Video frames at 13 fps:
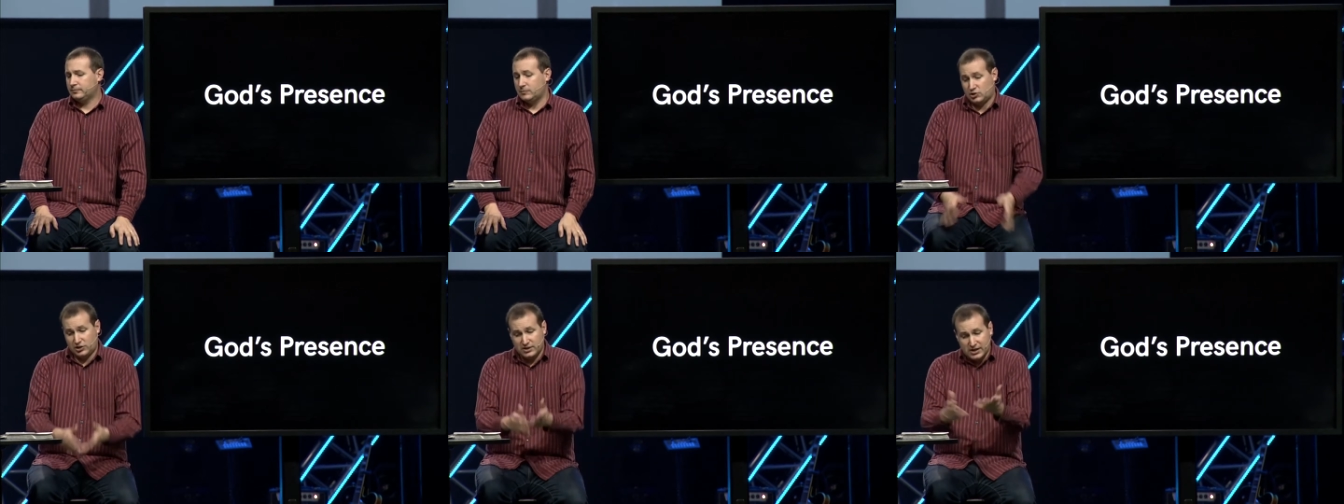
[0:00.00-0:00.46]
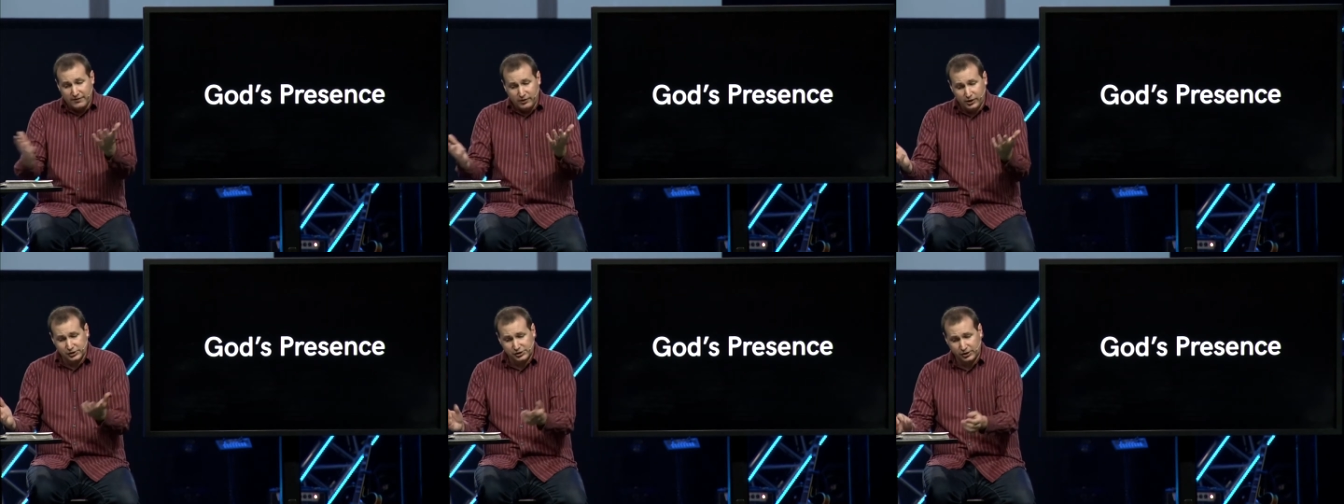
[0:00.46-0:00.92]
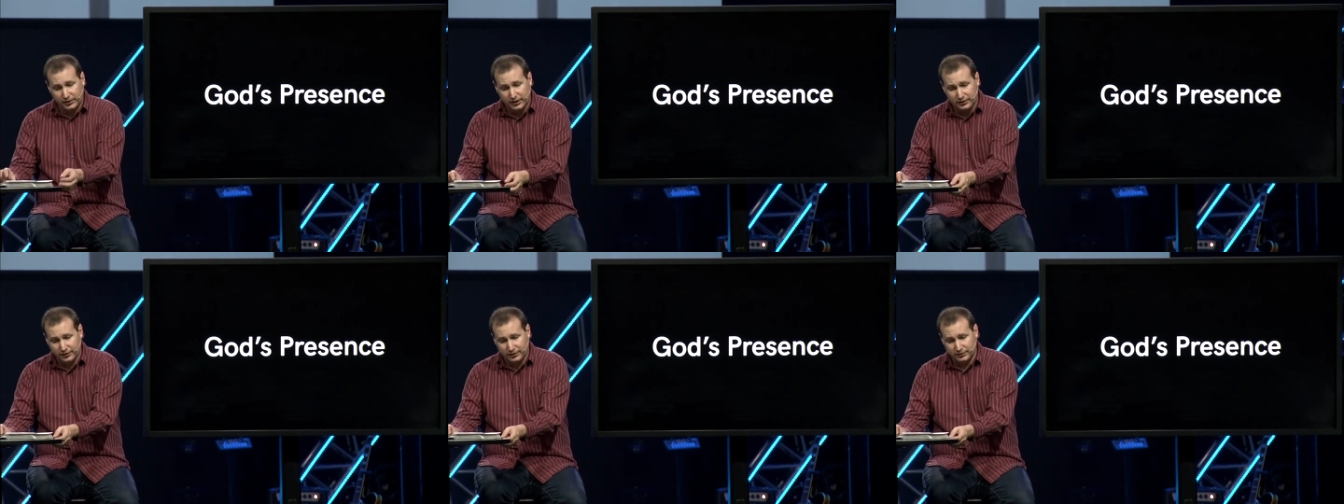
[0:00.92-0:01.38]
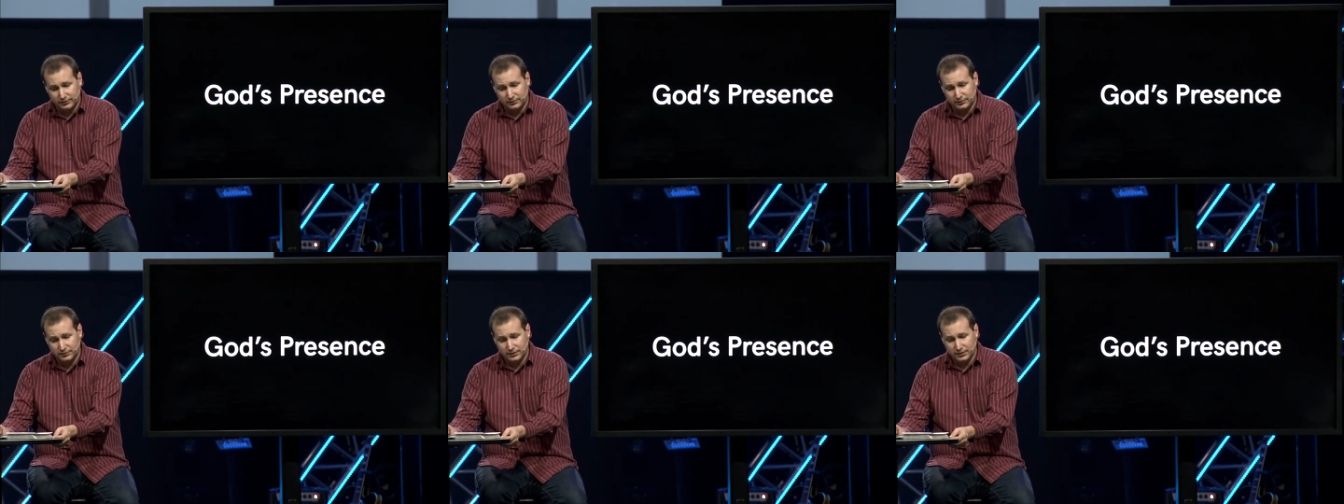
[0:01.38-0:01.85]
She's not very sure either.
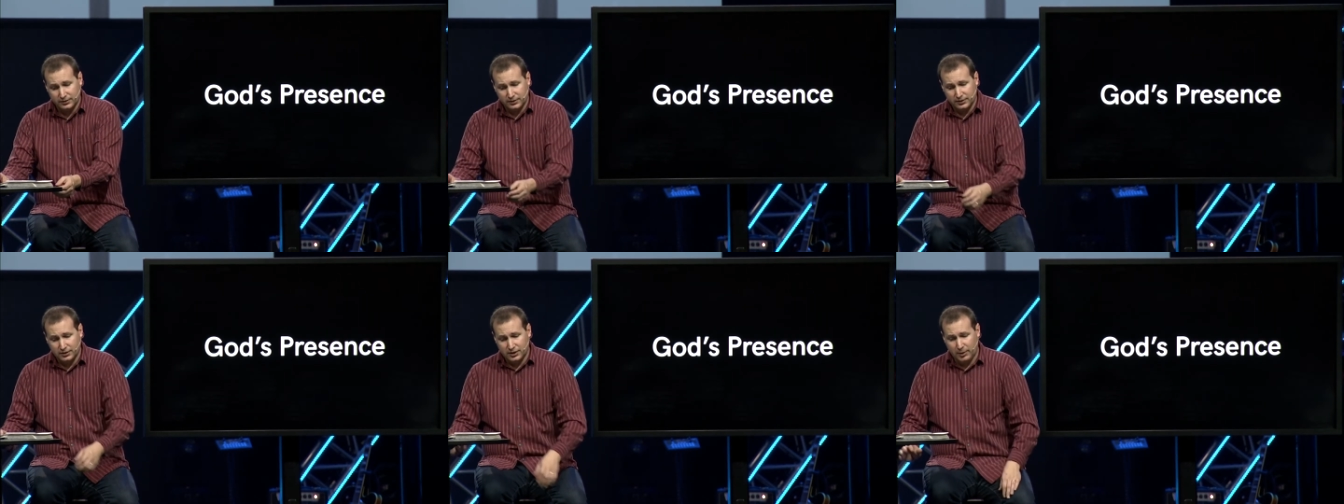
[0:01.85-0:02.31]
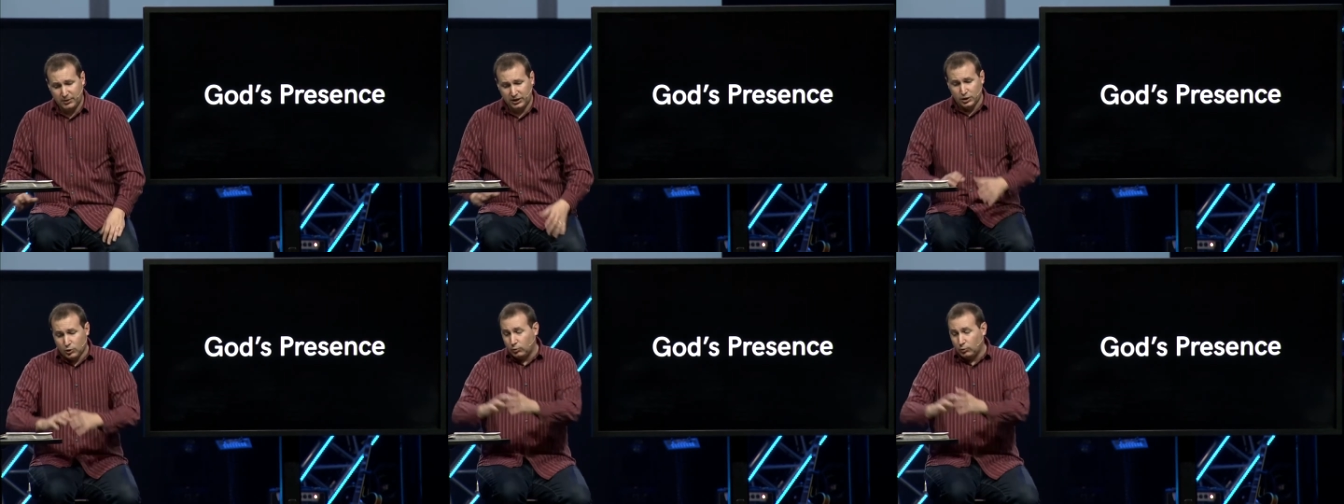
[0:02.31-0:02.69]
I mean,